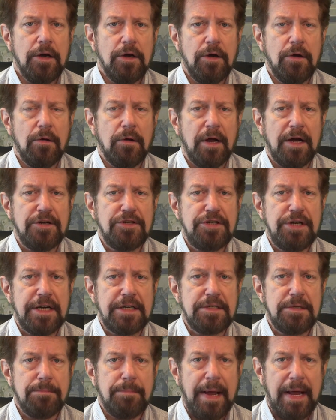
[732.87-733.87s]
utilize
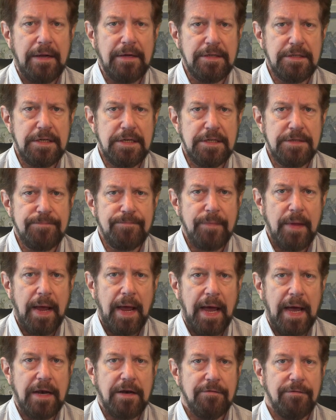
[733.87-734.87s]
checks and balances,
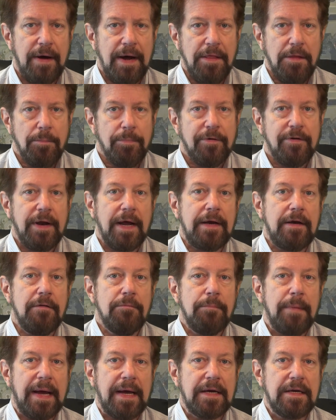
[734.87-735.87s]
and divide the
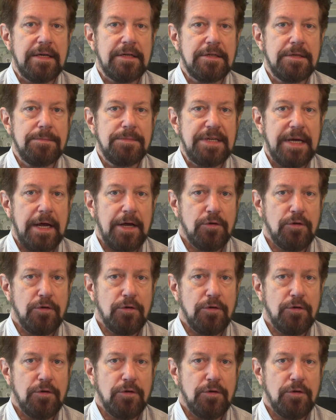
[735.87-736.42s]
protective mechanisms